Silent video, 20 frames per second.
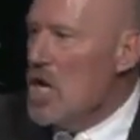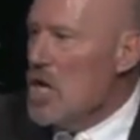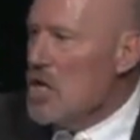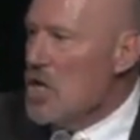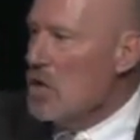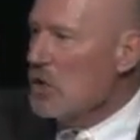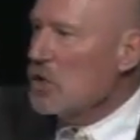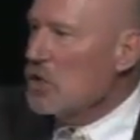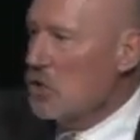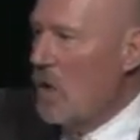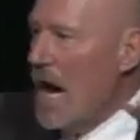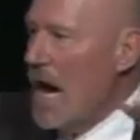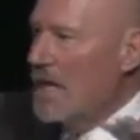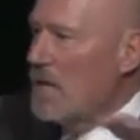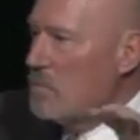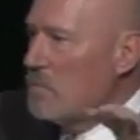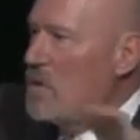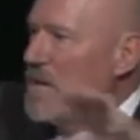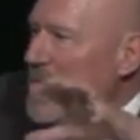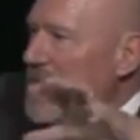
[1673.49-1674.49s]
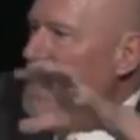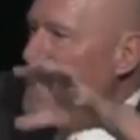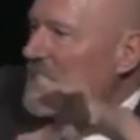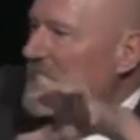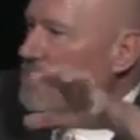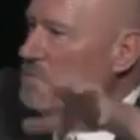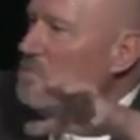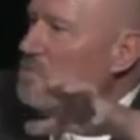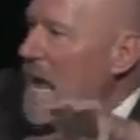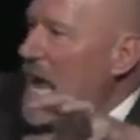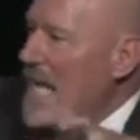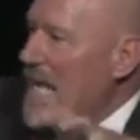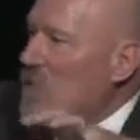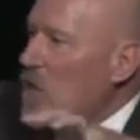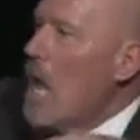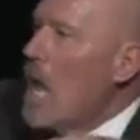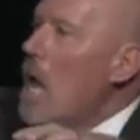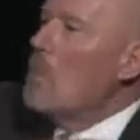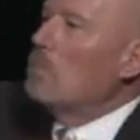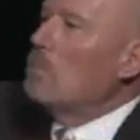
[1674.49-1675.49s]
You're trying to bring this
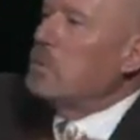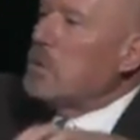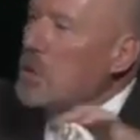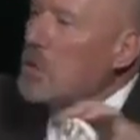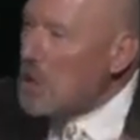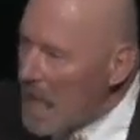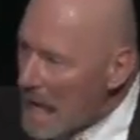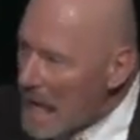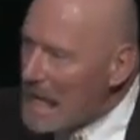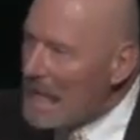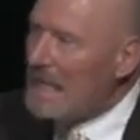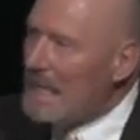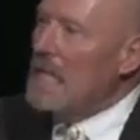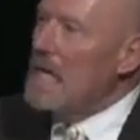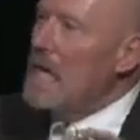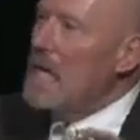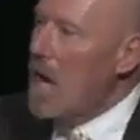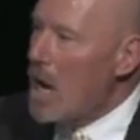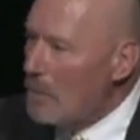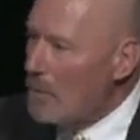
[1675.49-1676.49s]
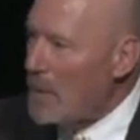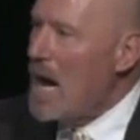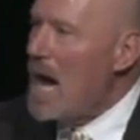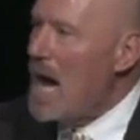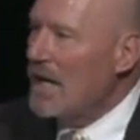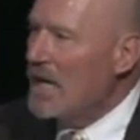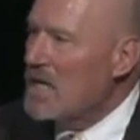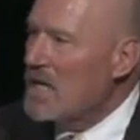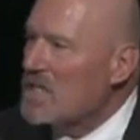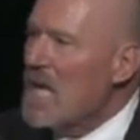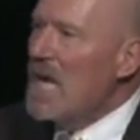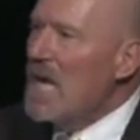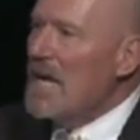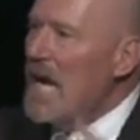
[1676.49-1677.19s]
man's blood upon us.